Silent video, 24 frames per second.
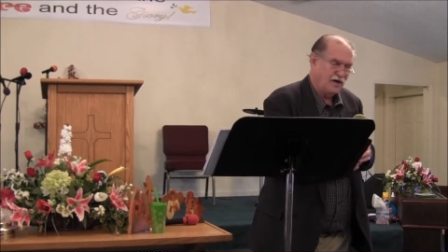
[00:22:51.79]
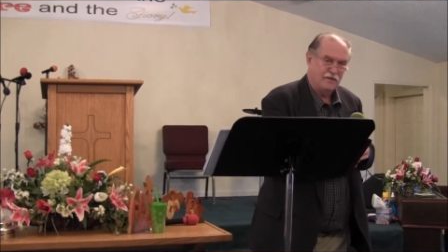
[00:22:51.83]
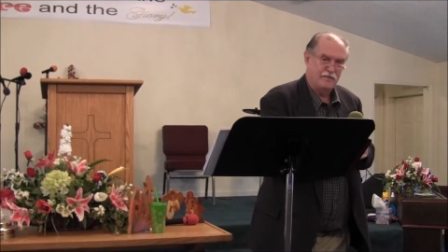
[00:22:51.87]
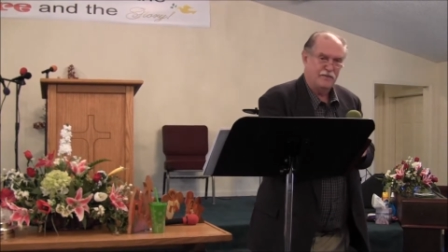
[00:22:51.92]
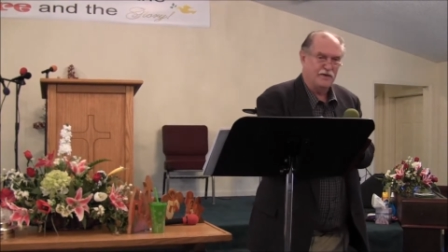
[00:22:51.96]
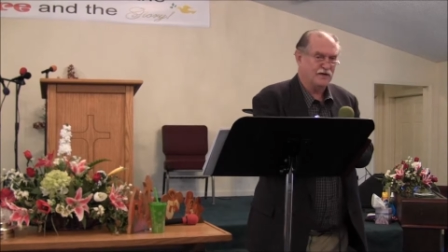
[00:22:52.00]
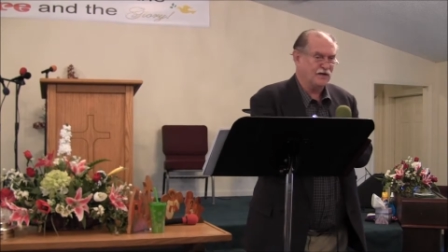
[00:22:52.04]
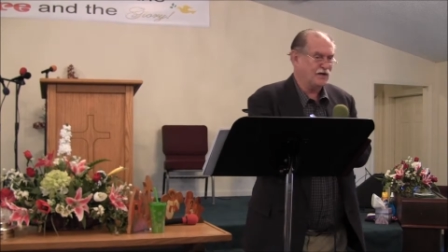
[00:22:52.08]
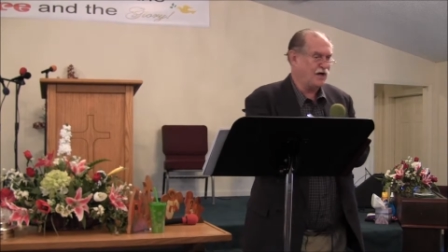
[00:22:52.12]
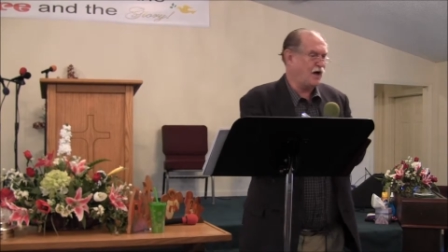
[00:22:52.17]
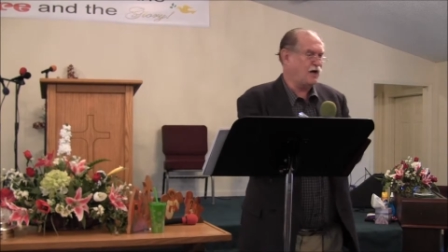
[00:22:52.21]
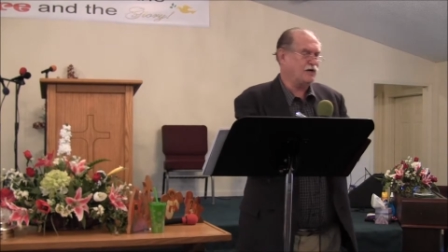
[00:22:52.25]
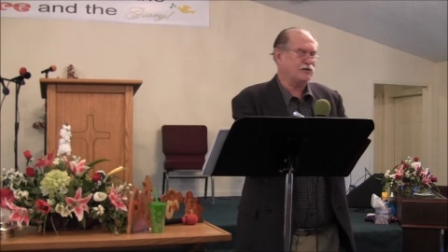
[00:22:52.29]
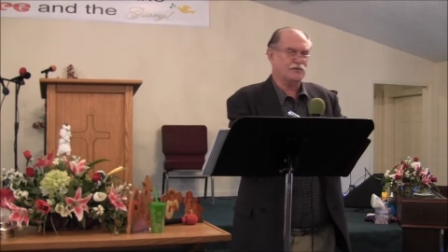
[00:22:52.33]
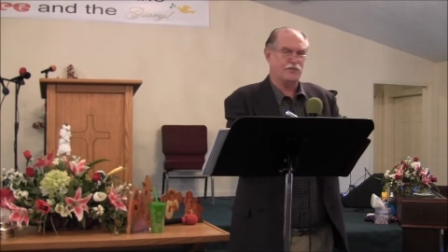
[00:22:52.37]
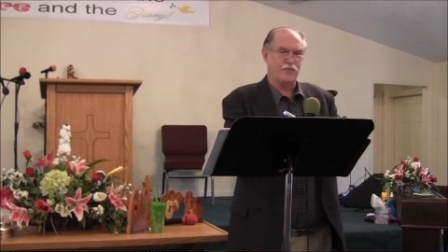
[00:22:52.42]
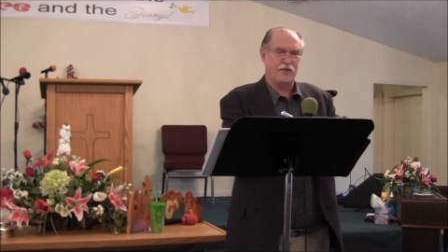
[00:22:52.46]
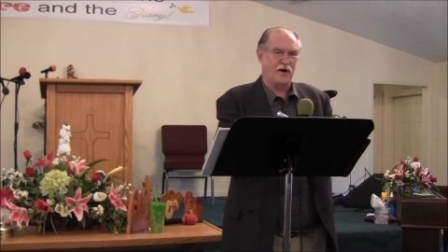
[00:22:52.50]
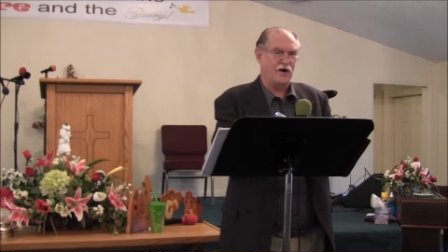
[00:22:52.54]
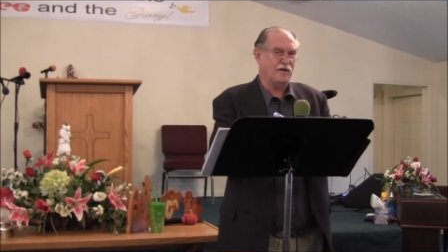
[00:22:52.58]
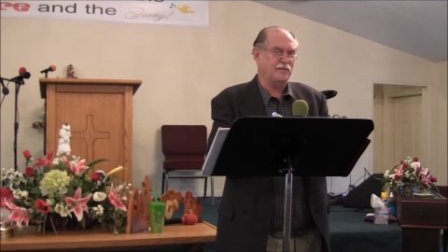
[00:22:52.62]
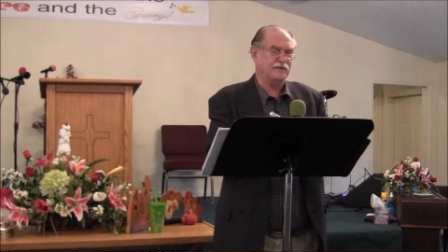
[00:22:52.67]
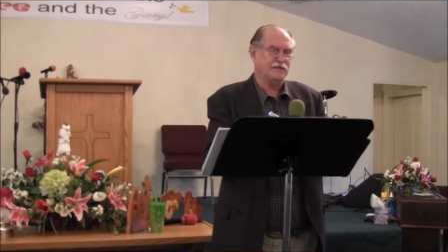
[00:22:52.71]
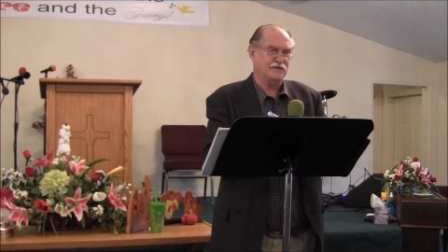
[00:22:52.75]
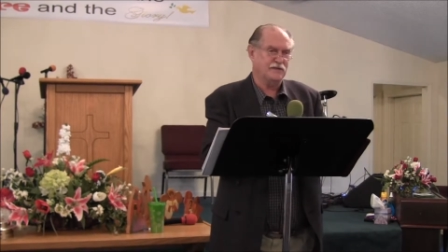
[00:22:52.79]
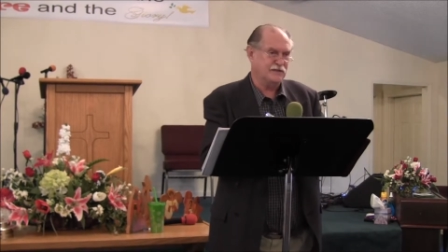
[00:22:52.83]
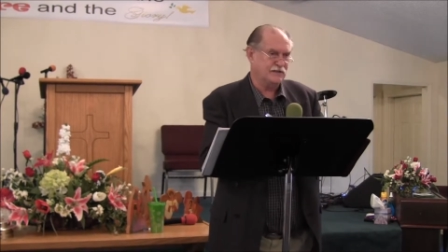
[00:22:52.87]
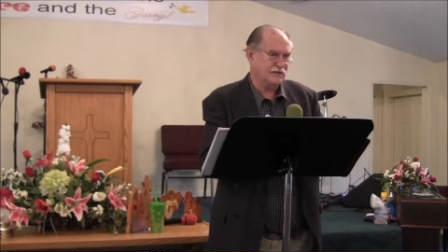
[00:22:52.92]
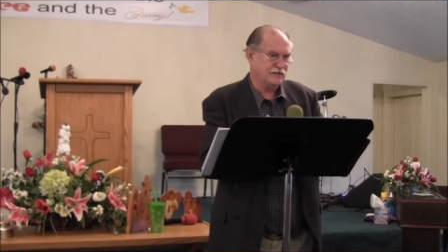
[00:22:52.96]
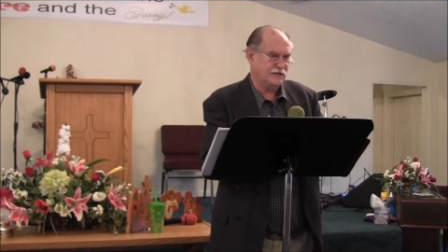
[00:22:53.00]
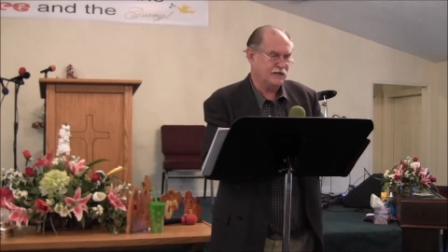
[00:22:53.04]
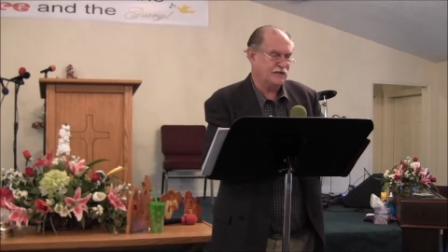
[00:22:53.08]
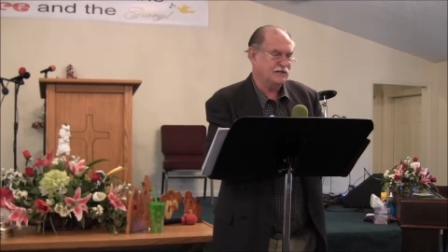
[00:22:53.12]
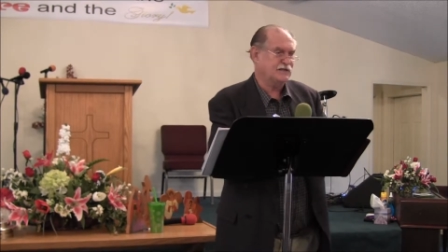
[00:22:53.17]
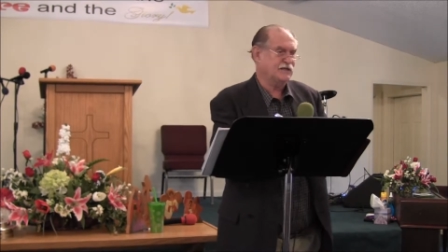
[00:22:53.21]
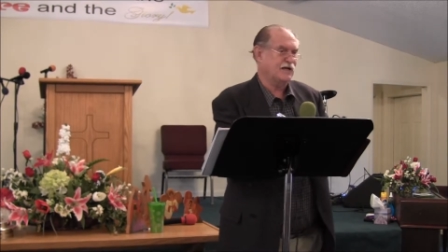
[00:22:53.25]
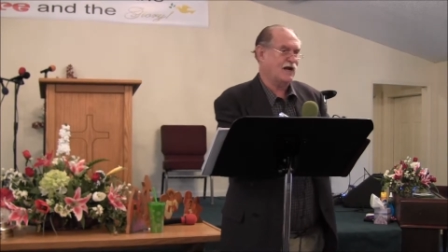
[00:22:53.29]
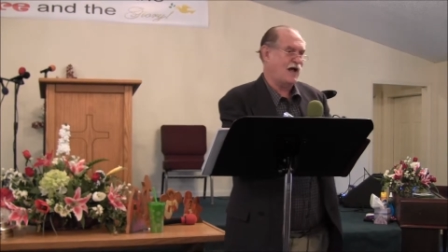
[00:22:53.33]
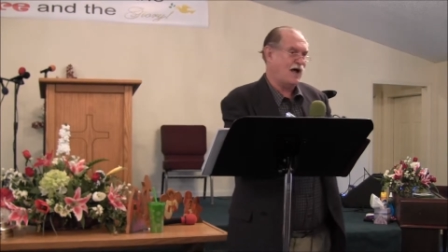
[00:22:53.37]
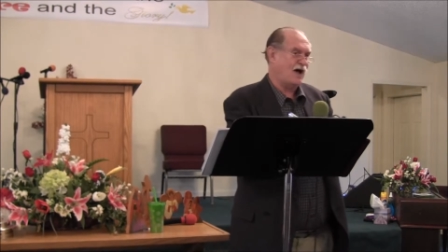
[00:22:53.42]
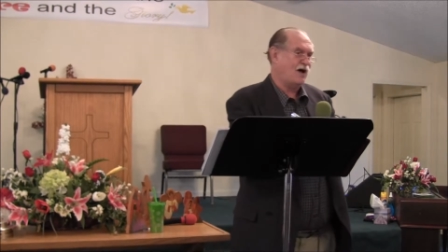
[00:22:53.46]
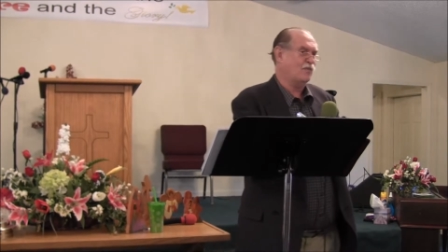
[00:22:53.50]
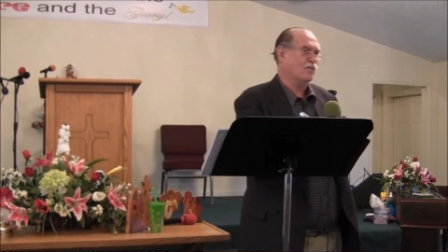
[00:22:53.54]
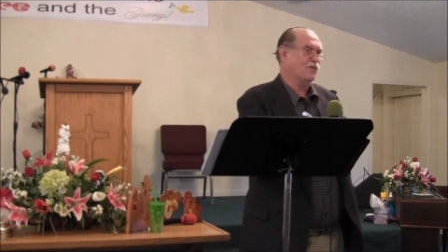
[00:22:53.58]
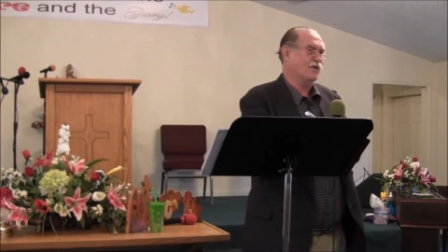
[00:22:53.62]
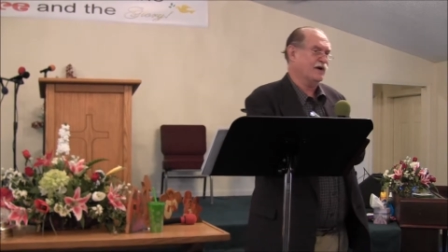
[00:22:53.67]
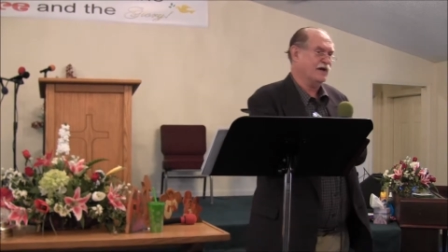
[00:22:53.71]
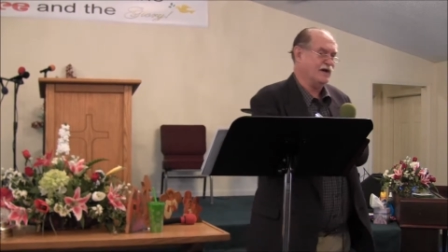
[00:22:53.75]
But God's promises says that
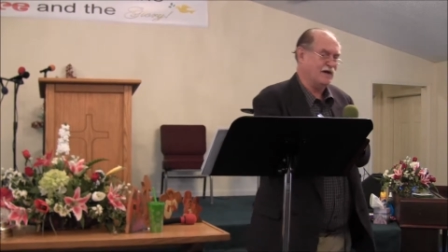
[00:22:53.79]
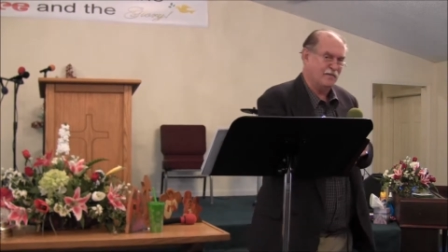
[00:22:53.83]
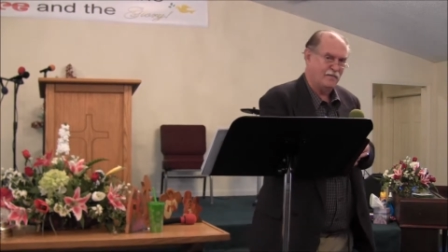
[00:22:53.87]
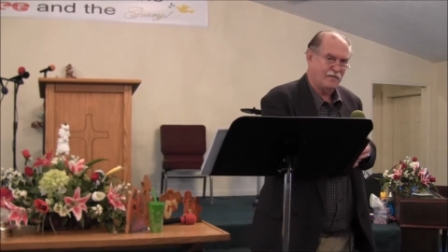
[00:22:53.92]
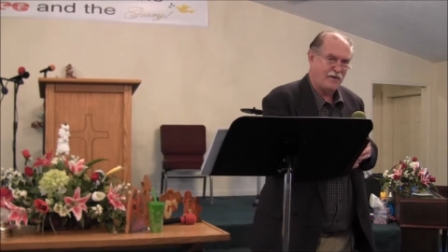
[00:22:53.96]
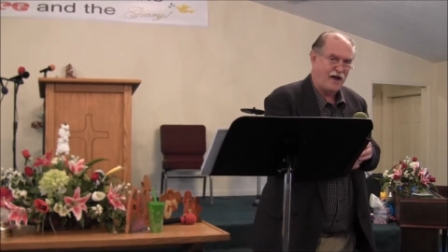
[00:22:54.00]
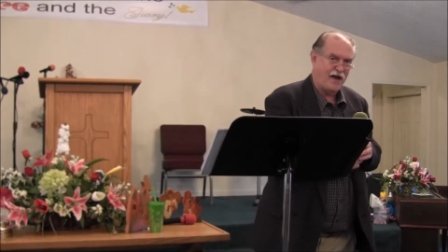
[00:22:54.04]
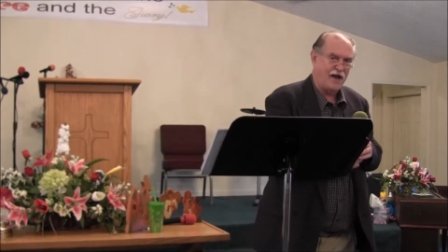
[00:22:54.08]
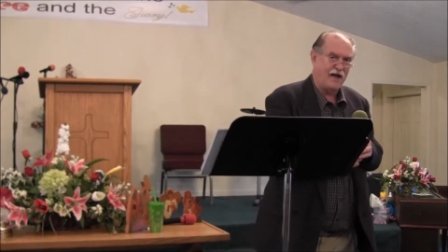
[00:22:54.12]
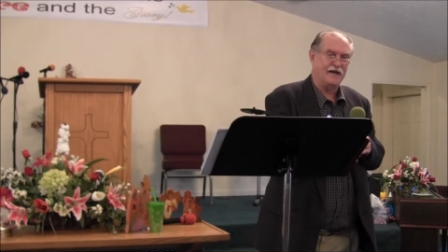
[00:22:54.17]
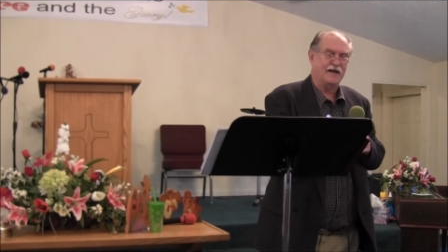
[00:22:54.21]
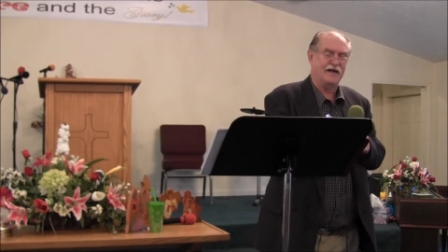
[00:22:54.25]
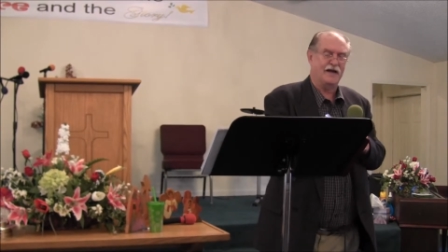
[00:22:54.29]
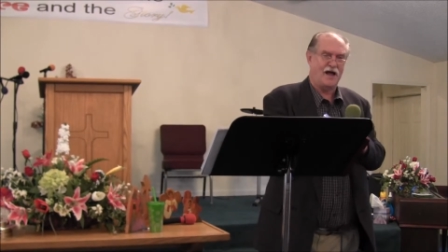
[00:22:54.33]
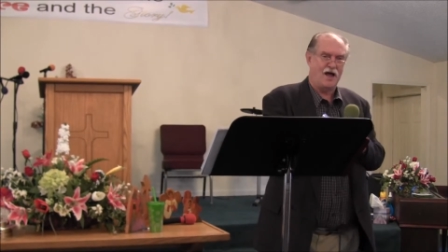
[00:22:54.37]
I'll bring it back,